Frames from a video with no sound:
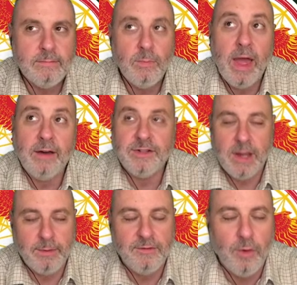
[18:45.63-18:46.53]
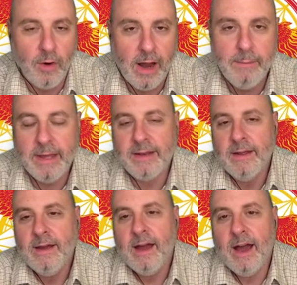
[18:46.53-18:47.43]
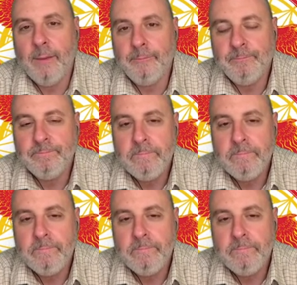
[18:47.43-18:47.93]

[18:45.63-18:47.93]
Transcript: Well, chapter four, I mean. Um,